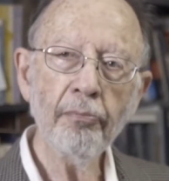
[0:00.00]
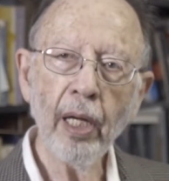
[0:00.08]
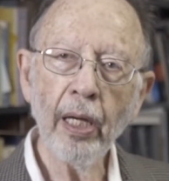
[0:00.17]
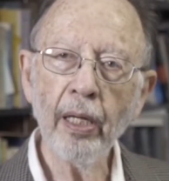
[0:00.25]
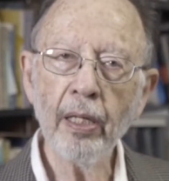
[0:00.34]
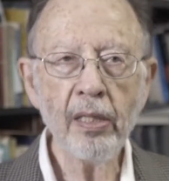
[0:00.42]

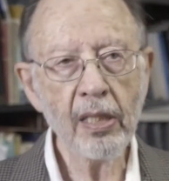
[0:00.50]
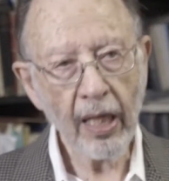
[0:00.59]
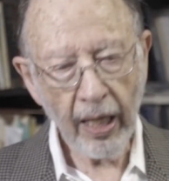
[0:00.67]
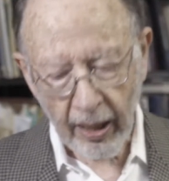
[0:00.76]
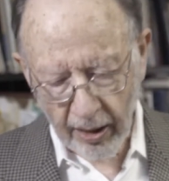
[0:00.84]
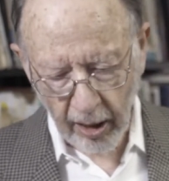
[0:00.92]
and its
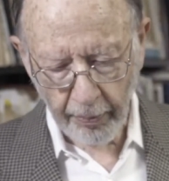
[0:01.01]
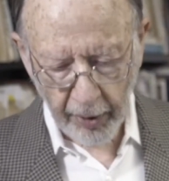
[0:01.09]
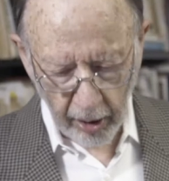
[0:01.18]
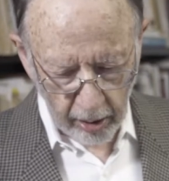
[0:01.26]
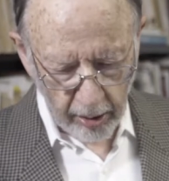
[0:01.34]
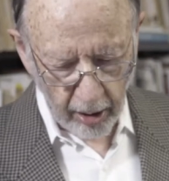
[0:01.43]

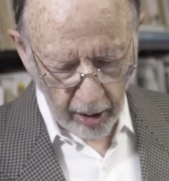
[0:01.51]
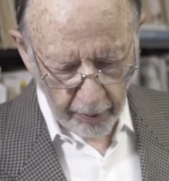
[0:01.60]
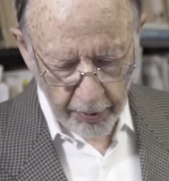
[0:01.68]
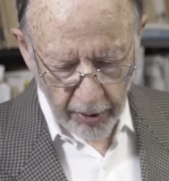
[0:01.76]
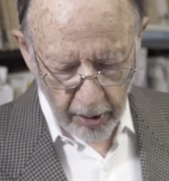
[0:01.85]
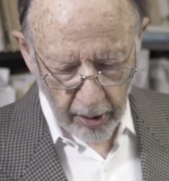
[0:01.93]
atypical
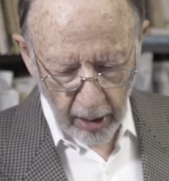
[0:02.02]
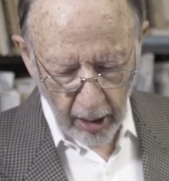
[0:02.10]
types.